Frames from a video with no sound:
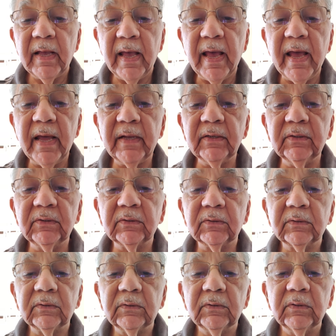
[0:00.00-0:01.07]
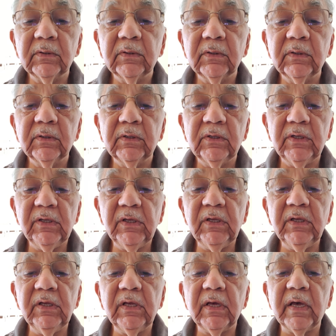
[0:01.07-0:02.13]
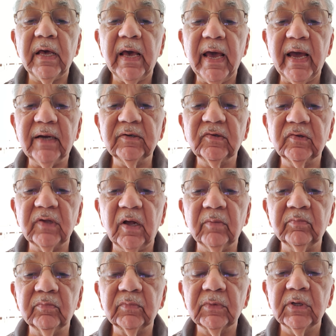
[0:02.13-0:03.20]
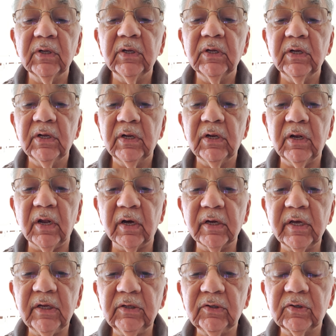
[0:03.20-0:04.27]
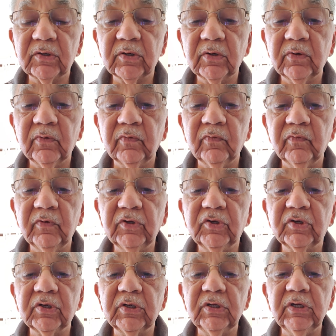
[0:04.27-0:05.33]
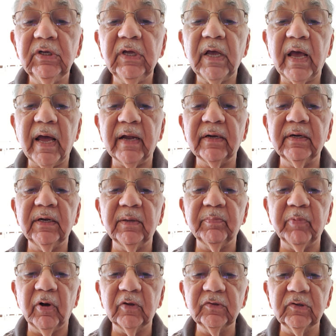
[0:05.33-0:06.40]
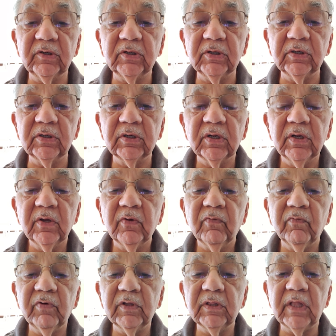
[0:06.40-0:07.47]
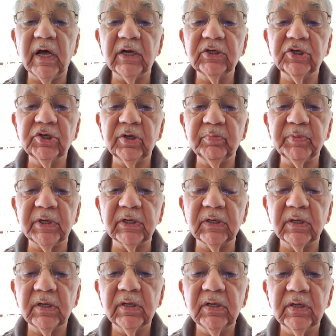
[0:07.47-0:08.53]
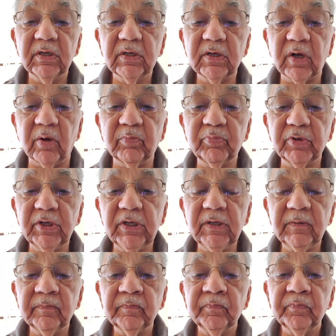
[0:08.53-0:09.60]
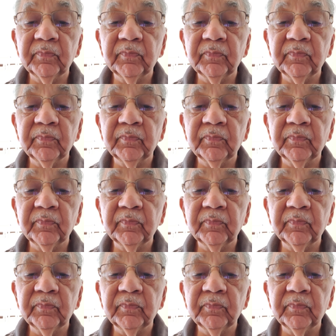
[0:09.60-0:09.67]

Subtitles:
and he had some luggage which he had deposited with that shipping company.